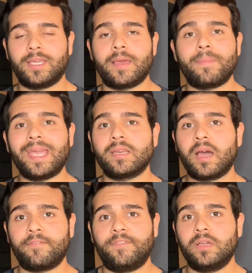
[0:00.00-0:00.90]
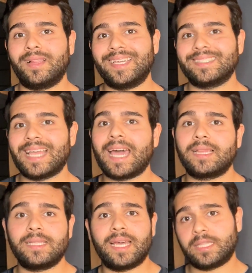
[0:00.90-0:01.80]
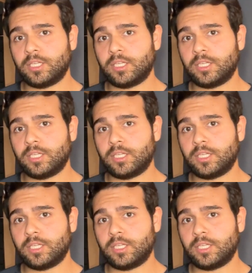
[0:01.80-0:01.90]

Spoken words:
It may not feel exactly like the